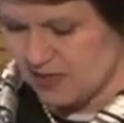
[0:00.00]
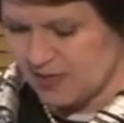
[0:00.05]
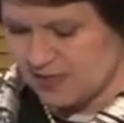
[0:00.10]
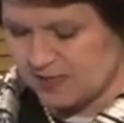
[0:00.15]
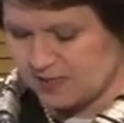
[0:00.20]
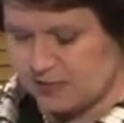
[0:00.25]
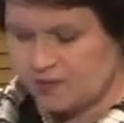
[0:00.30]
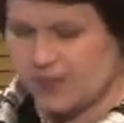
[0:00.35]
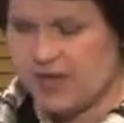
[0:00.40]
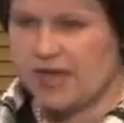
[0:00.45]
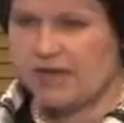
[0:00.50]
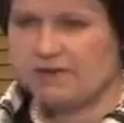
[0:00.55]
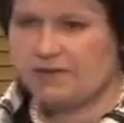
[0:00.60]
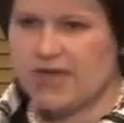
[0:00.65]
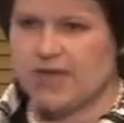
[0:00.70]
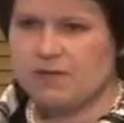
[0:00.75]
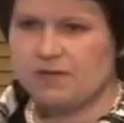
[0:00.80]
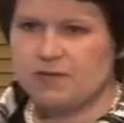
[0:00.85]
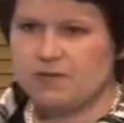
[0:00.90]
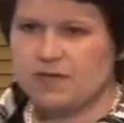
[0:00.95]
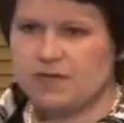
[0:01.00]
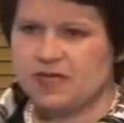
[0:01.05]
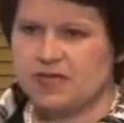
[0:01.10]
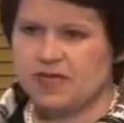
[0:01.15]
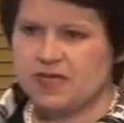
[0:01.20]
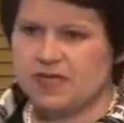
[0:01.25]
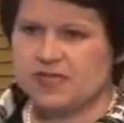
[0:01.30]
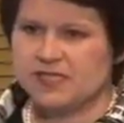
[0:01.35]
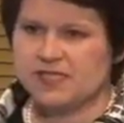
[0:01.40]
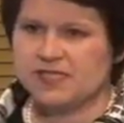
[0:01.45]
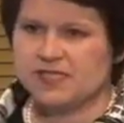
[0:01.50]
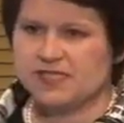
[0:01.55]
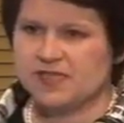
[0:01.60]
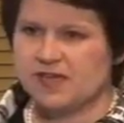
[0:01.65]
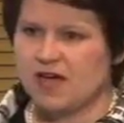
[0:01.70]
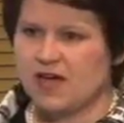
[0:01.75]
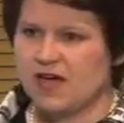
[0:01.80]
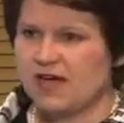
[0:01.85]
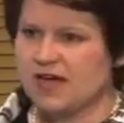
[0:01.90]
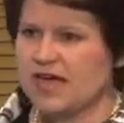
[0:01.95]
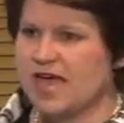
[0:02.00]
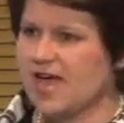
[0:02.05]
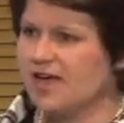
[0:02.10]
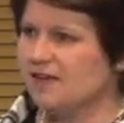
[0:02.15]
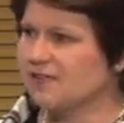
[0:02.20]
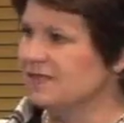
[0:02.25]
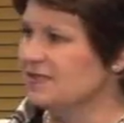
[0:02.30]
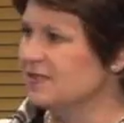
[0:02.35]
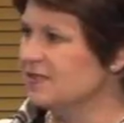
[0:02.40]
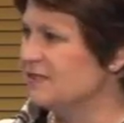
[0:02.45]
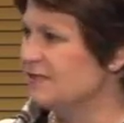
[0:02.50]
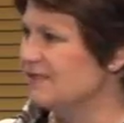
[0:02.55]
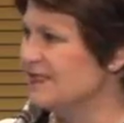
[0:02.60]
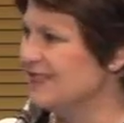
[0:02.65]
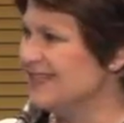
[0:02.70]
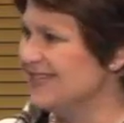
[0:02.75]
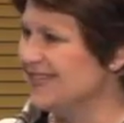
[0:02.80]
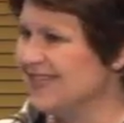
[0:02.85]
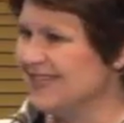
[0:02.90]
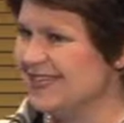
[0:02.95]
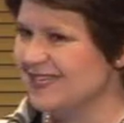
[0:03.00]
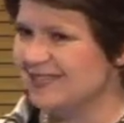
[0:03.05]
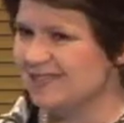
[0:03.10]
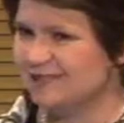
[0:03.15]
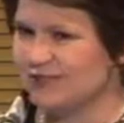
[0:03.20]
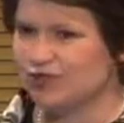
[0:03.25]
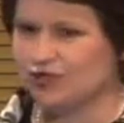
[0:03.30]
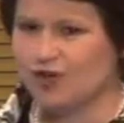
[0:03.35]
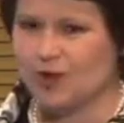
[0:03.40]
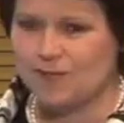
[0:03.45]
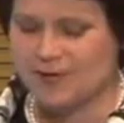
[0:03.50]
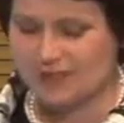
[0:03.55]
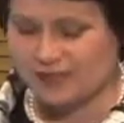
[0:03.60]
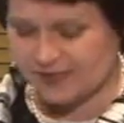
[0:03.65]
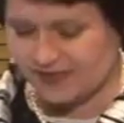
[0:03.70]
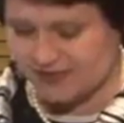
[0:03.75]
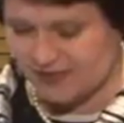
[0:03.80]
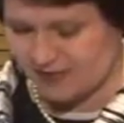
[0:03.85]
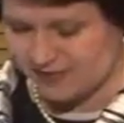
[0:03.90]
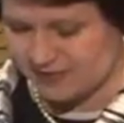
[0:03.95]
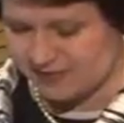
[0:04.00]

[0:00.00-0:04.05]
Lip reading: So we have capability in designing houses and facilities for tropical zones